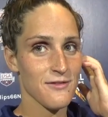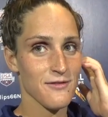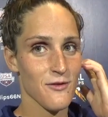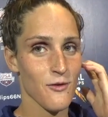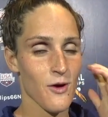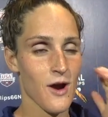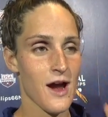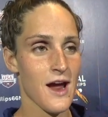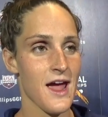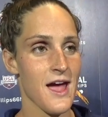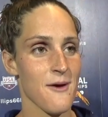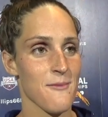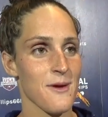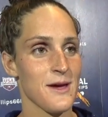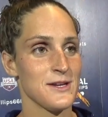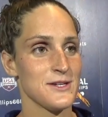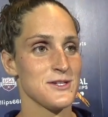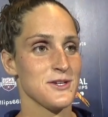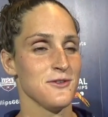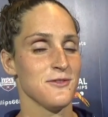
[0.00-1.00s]

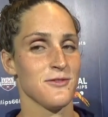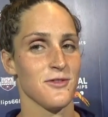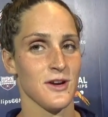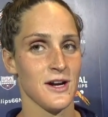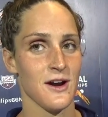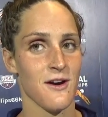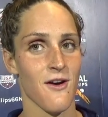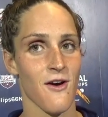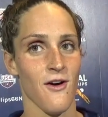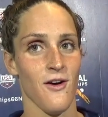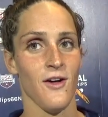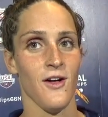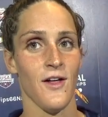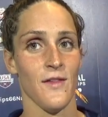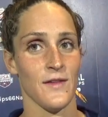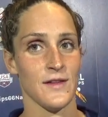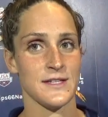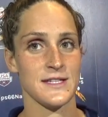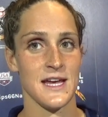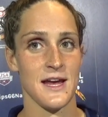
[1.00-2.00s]
4IM, and 2 free are
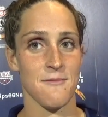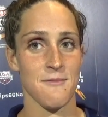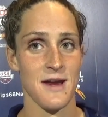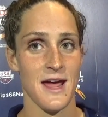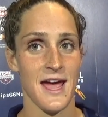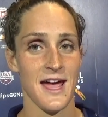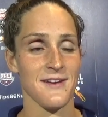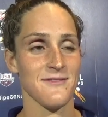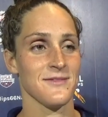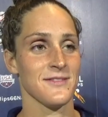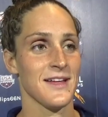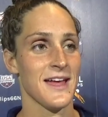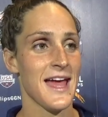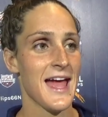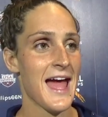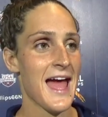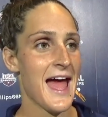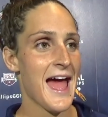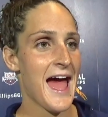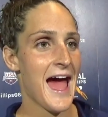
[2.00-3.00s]
all on the same day
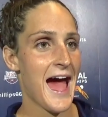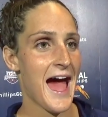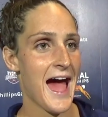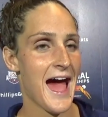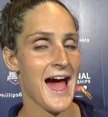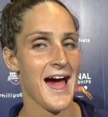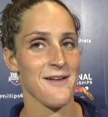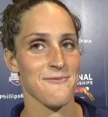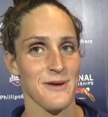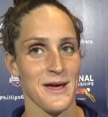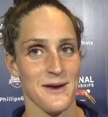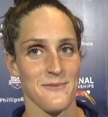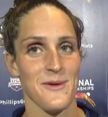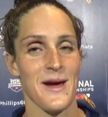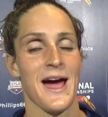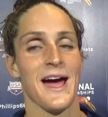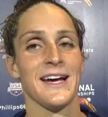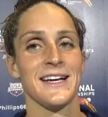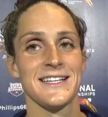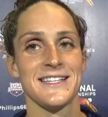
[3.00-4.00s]
at
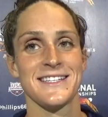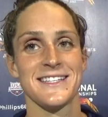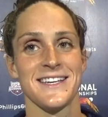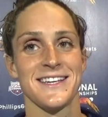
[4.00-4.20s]
Pampax.